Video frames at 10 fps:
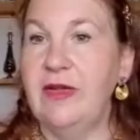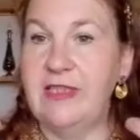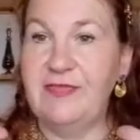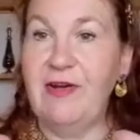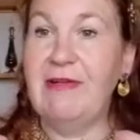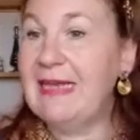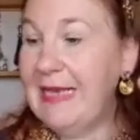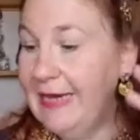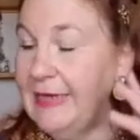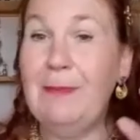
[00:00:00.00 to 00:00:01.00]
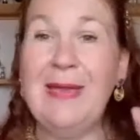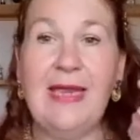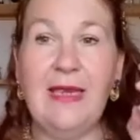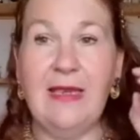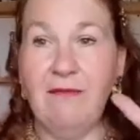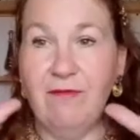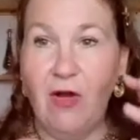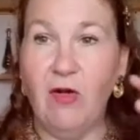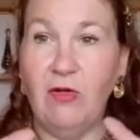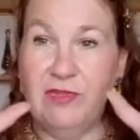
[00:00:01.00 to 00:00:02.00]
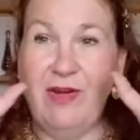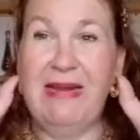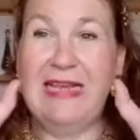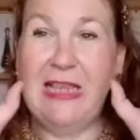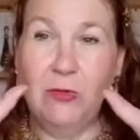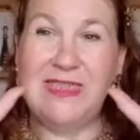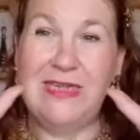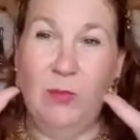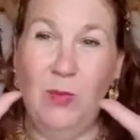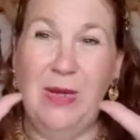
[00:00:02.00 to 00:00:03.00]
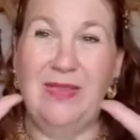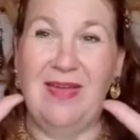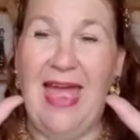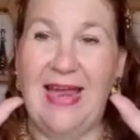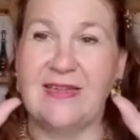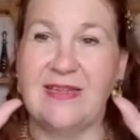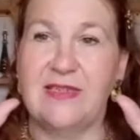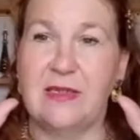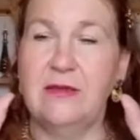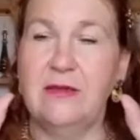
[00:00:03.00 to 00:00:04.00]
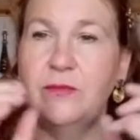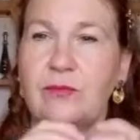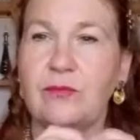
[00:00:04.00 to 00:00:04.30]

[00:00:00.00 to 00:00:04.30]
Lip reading: it's very clearly being involved very closely with a hexagon.